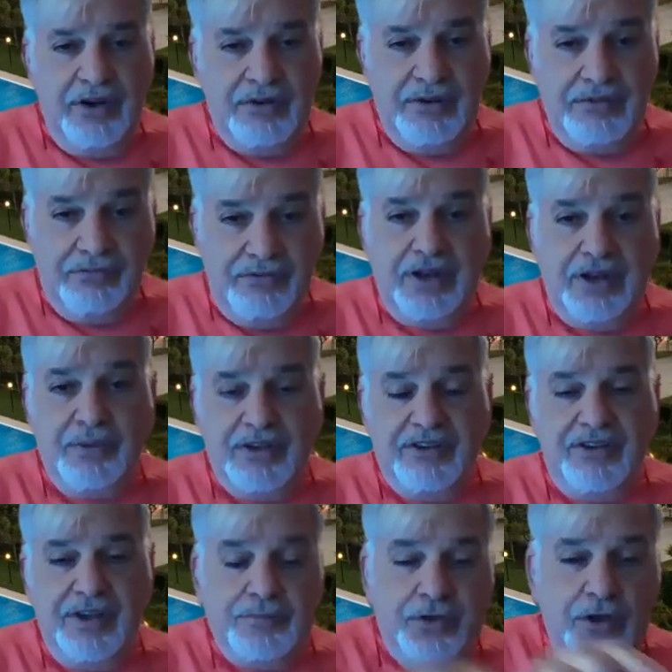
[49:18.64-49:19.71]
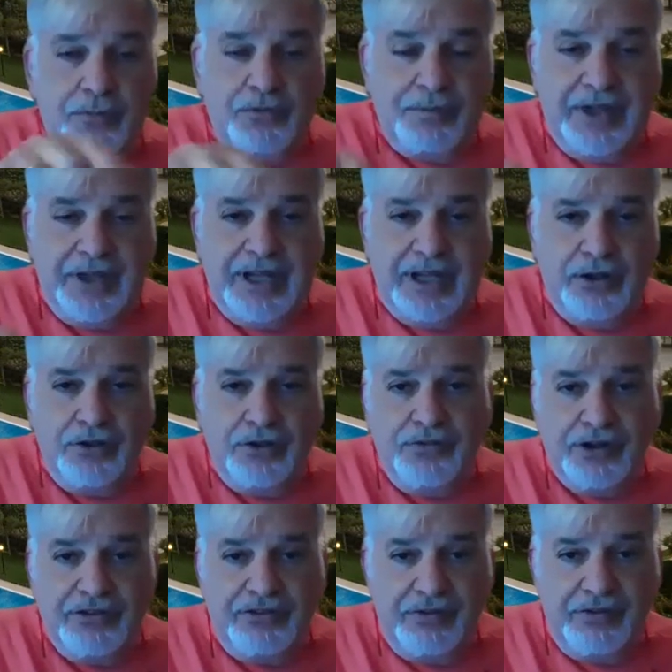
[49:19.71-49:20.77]
very frequent symptoms, but they're not
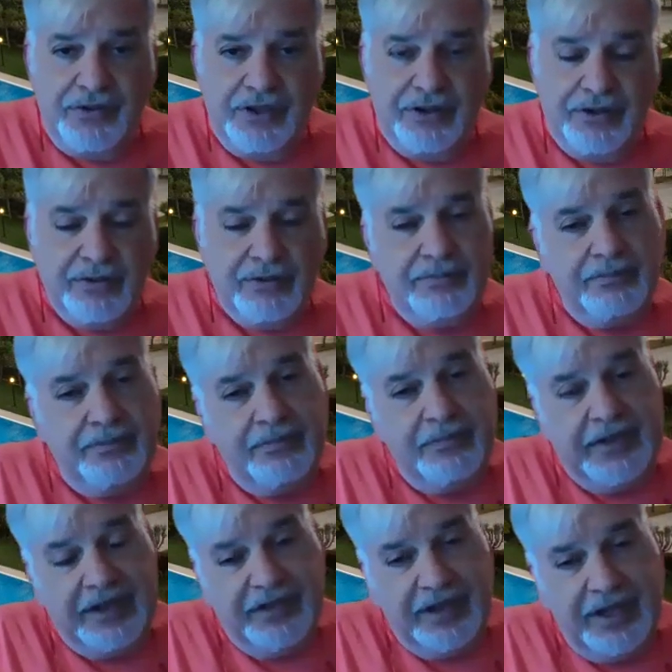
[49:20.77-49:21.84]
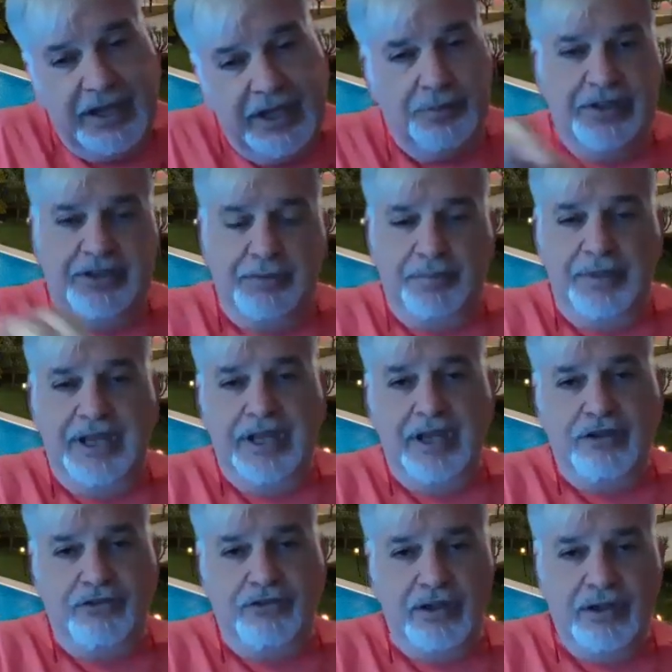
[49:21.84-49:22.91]
very severe, that's another
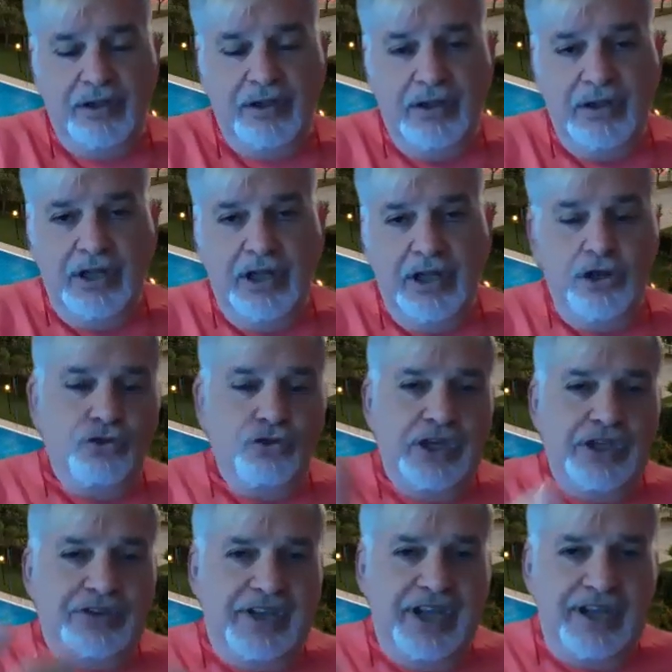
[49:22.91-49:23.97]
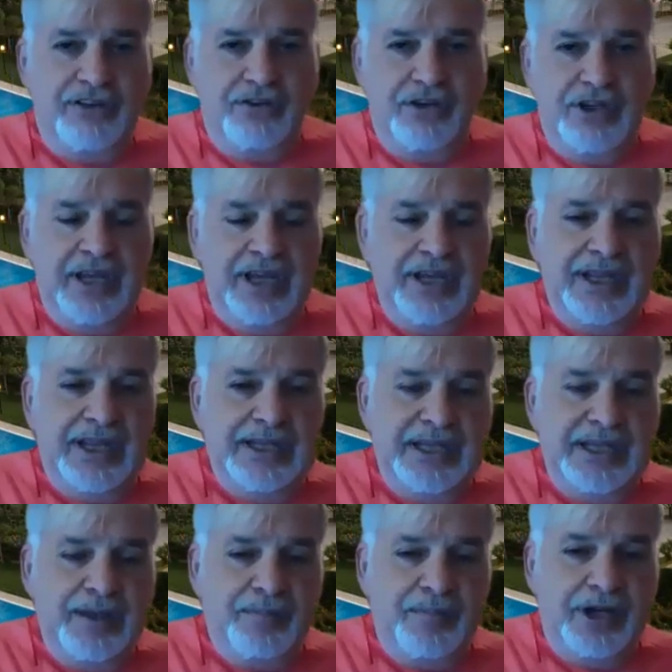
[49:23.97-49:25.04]
multiplication. So it tells you an
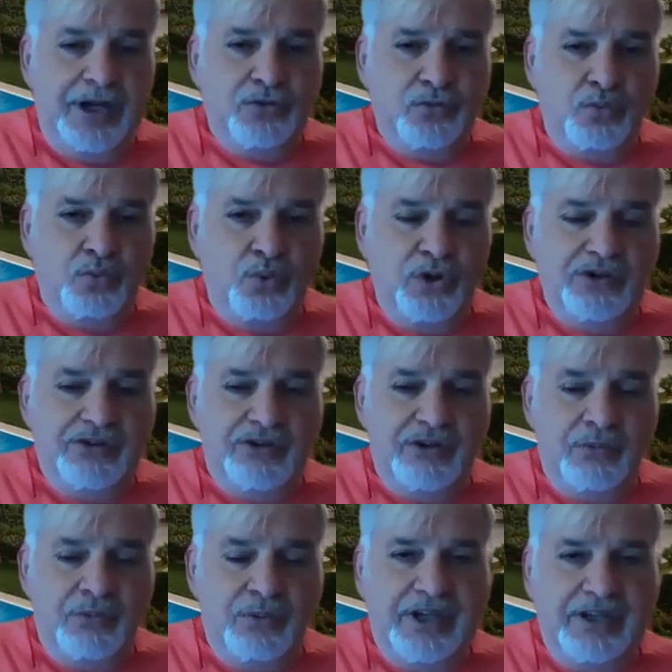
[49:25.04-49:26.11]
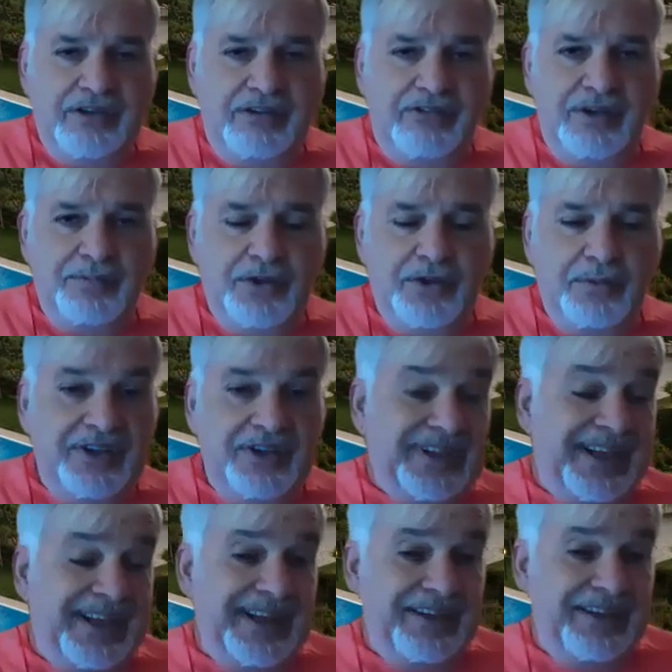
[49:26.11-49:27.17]
idea about what are the symptoms
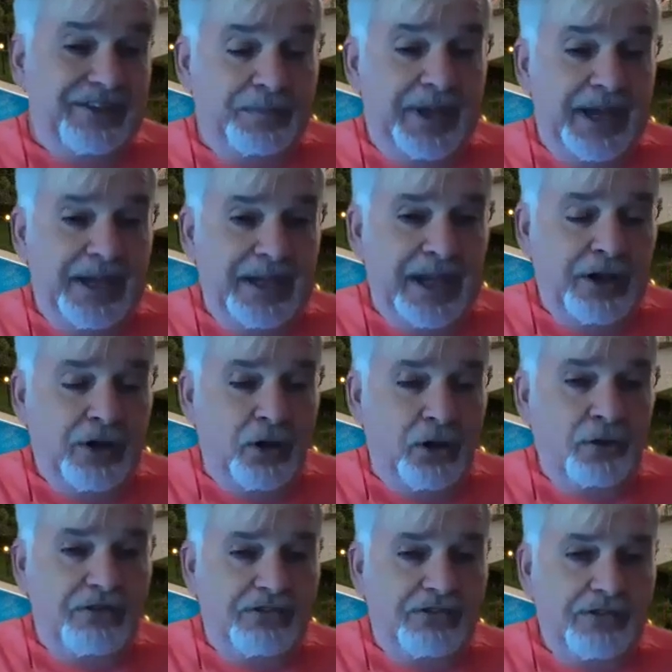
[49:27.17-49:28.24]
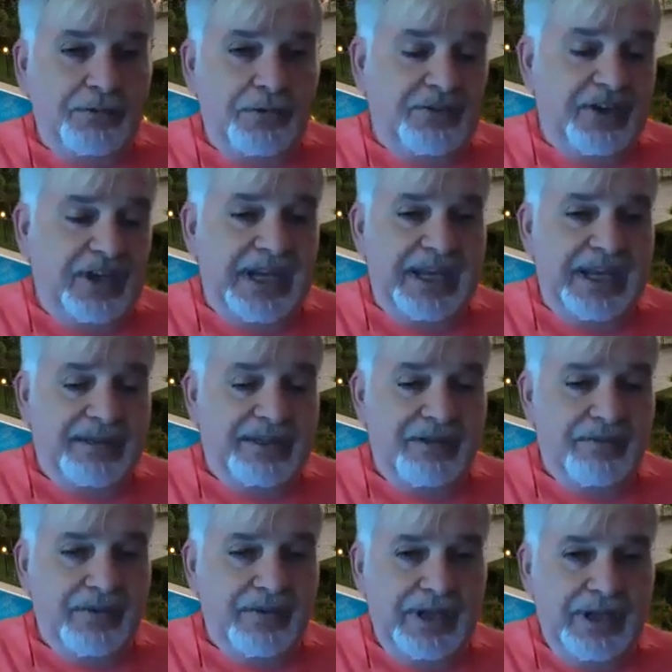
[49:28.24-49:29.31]
that can explain, and all the symptoms are
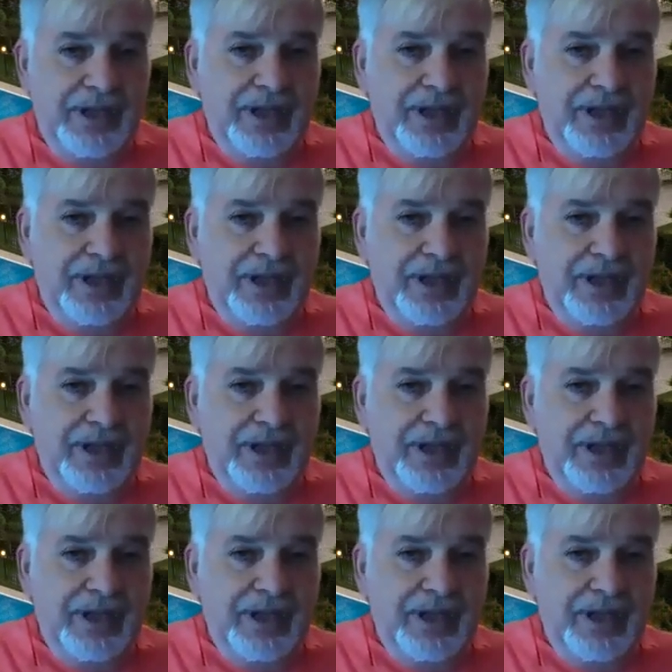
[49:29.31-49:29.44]
negative.